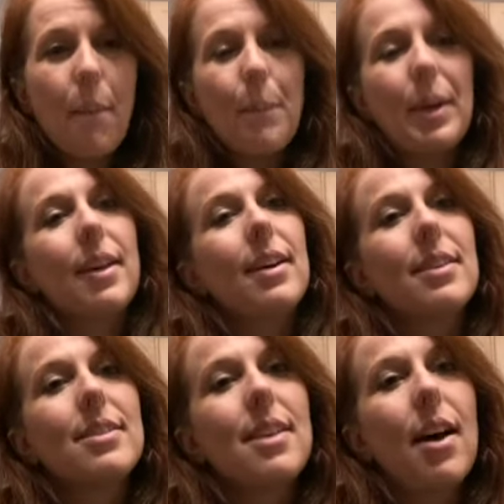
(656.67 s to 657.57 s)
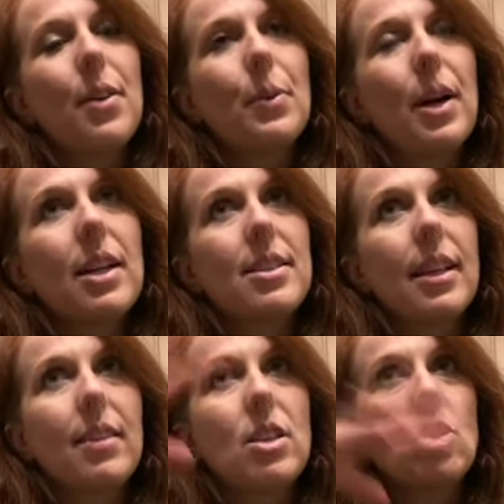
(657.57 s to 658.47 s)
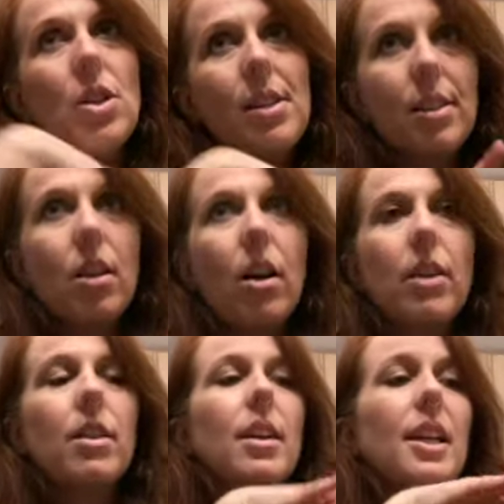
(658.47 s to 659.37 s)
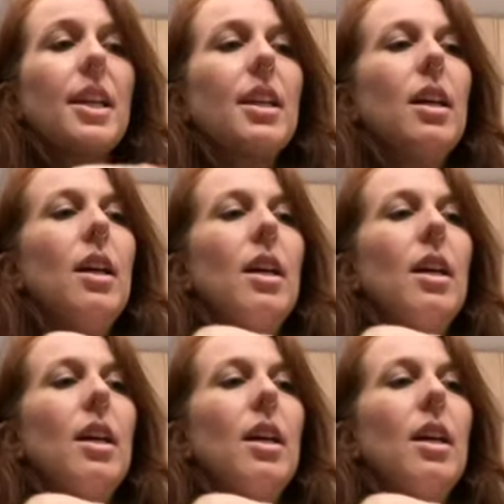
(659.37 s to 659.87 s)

because otherwise, like the cheesecloth thing,